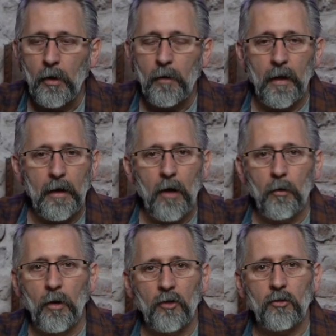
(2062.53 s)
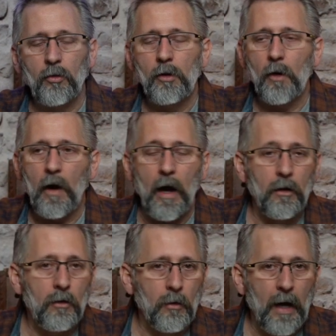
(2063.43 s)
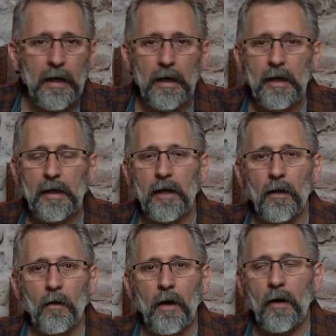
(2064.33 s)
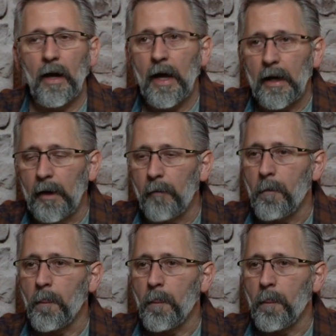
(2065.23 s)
then how to run a studio, how to do editing. I had to learn how to edit.